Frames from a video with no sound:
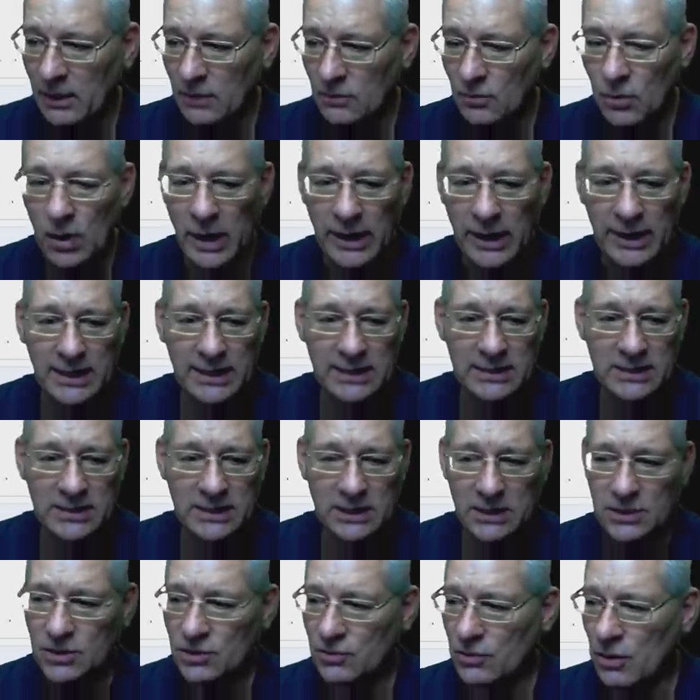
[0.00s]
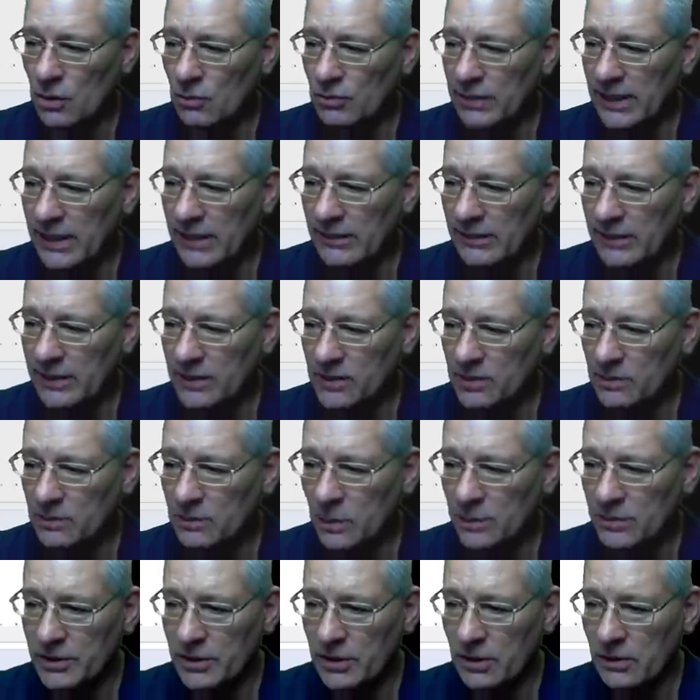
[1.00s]
Right, let's uh, scroll down there. So
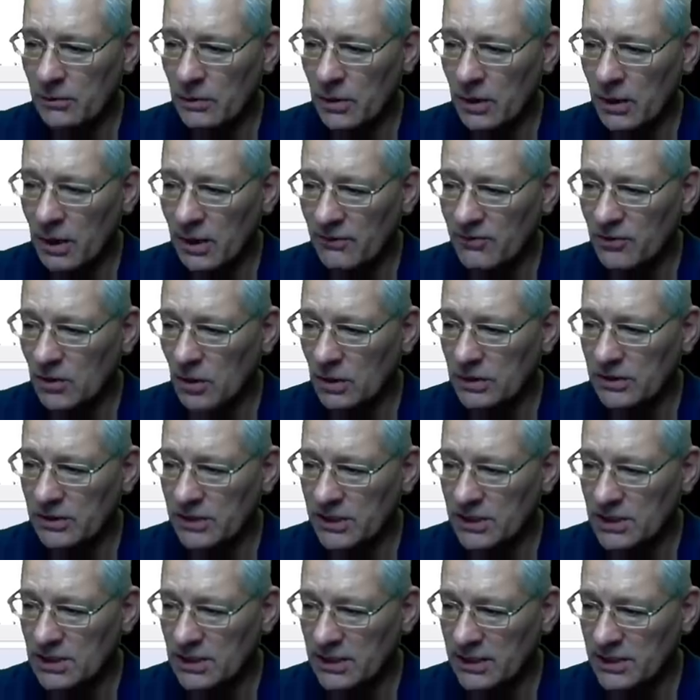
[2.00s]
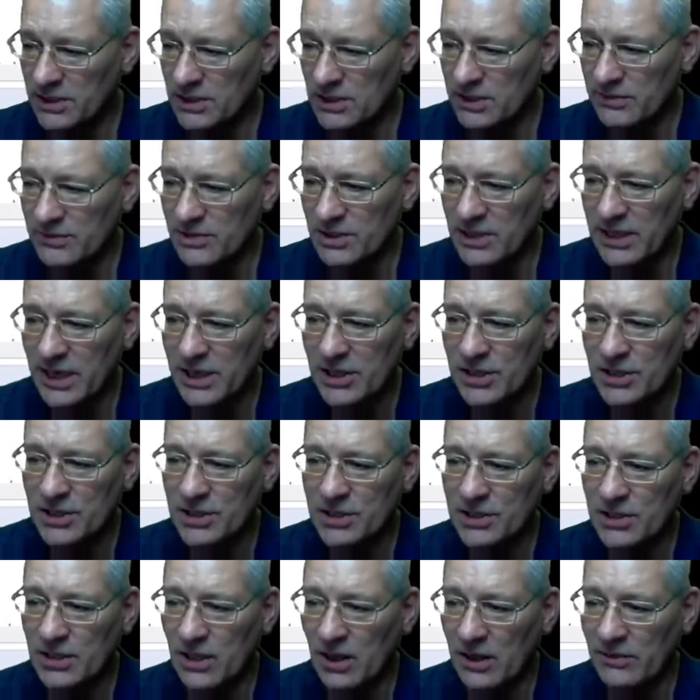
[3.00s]
what we're doing, I've got this list of
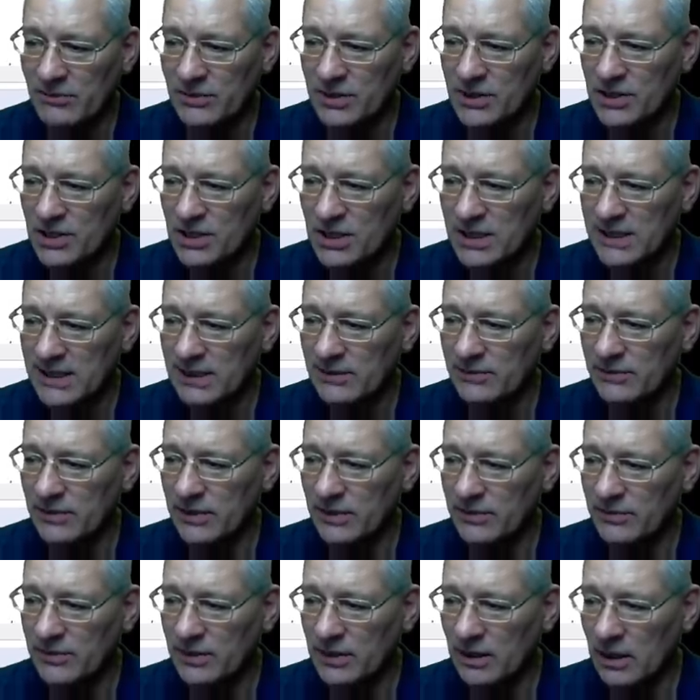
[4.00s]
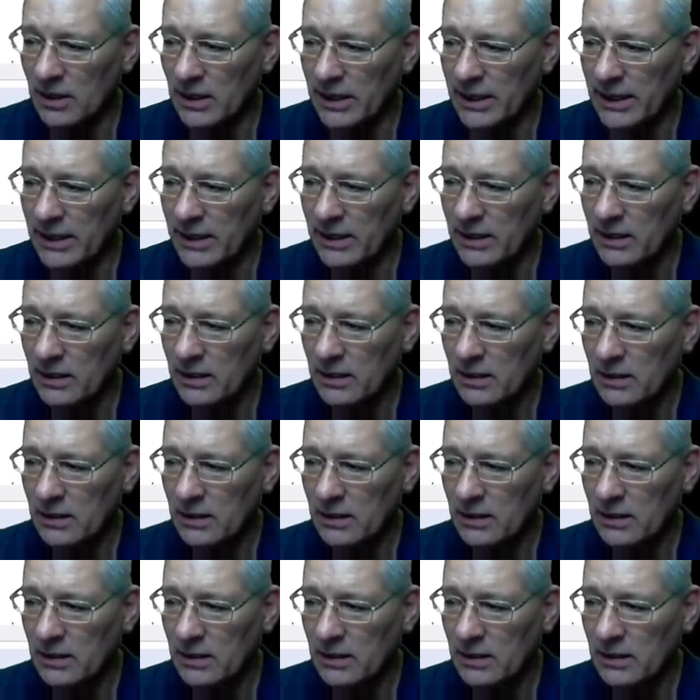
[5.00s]
stations that I've discovered, if you like,